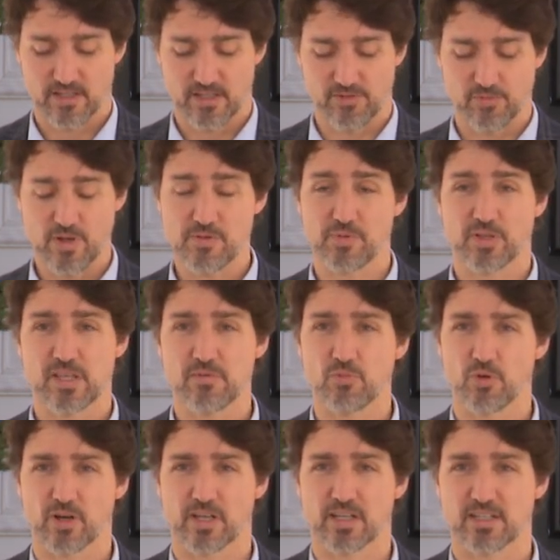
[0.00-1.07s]
And we will keep
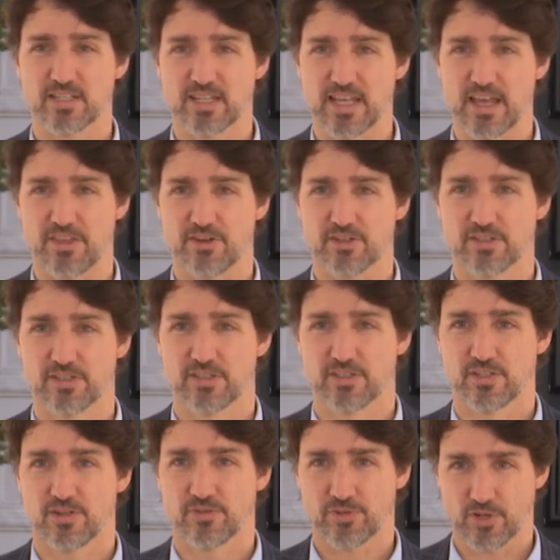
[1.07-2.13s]
working together
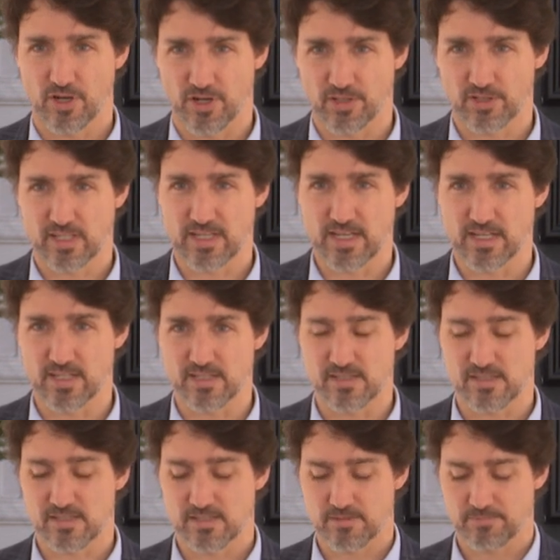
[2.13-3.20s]
for all
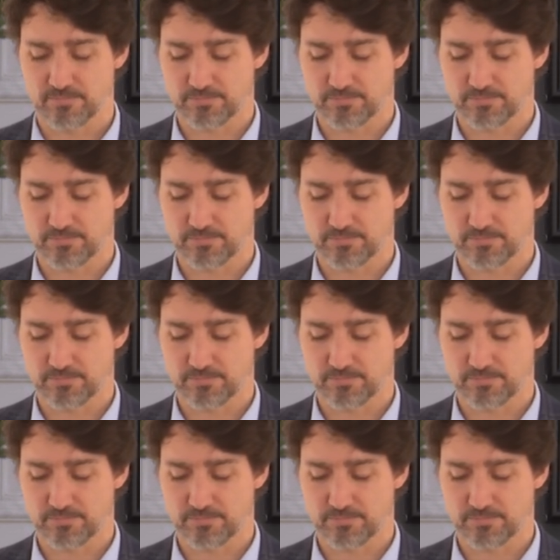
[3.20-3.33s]
Canadians.